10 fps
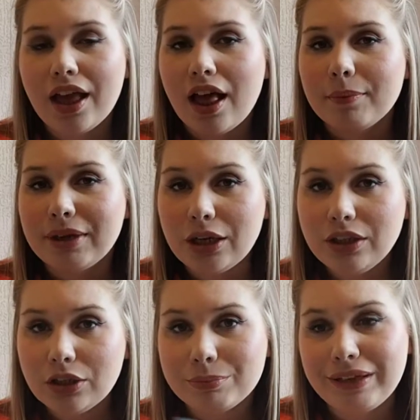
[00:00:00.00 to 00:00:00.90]
My only
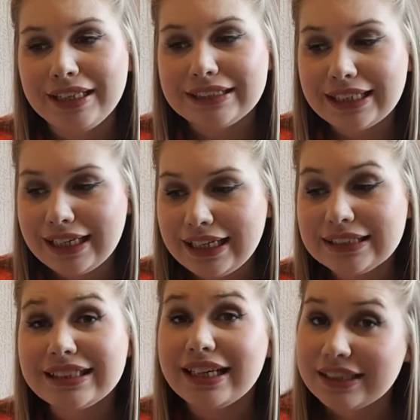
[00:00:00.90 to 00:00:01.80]
complaint
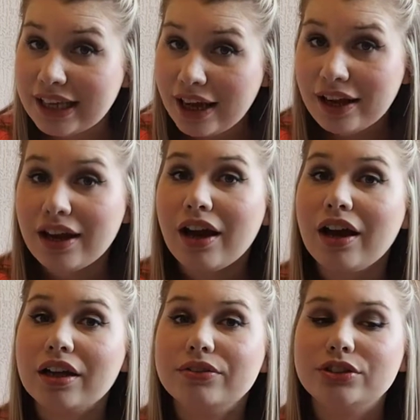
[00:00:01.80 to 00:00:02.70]
is, again,
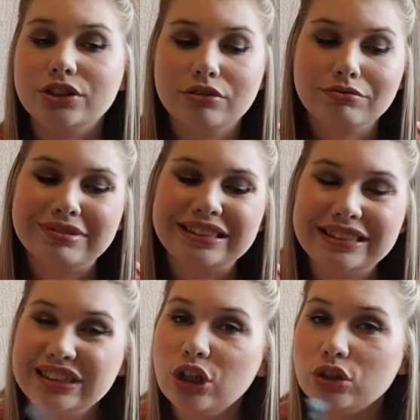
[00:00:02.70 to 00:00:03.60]
I've
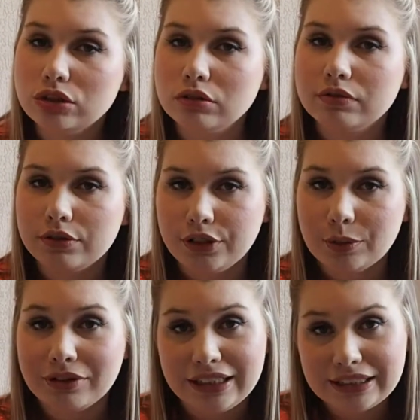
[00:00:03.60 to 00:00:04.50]
not done a review
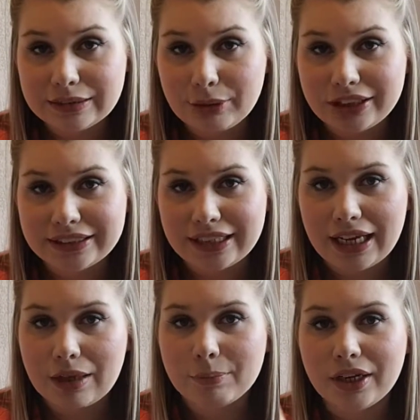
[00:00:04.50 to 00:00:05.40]
on this per
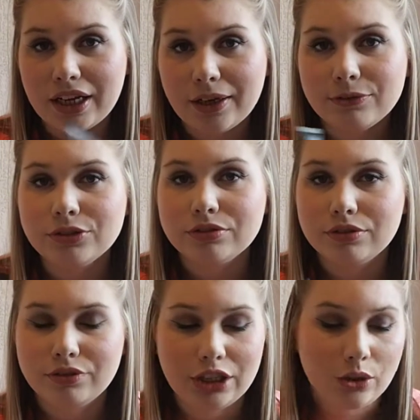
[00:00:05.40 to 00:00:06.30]
se, but I have done a
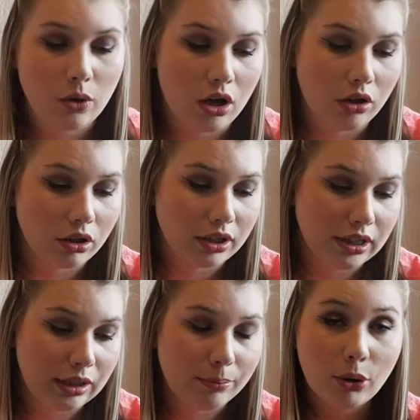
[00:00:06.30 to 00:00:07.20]
review on
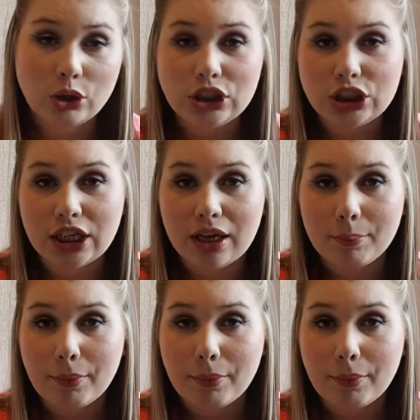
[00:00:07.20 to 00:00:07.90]
the Body Shop.